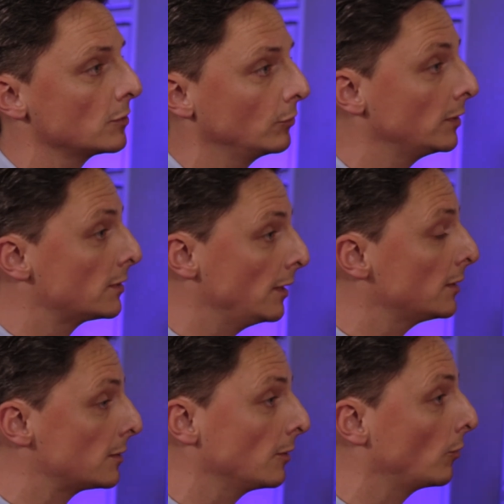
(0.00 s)
So
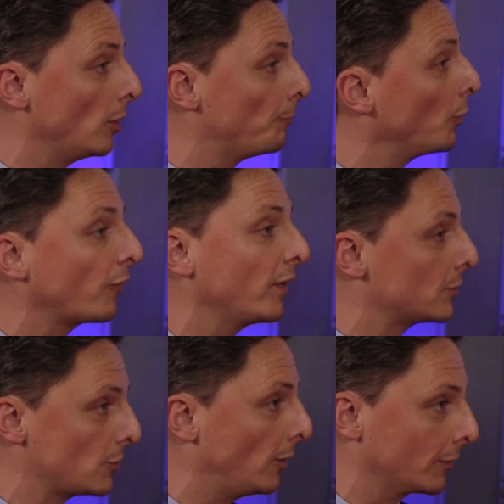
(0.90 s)
it's a
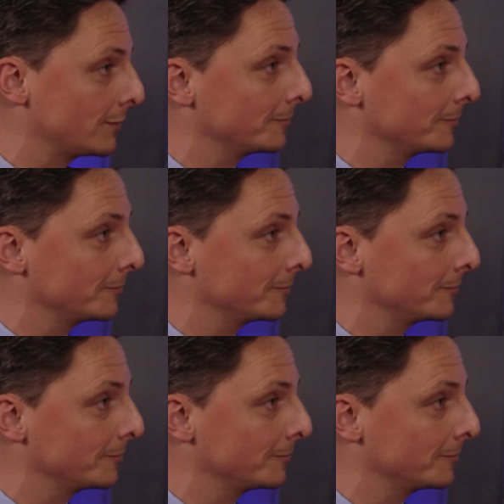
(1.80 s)
perfect start.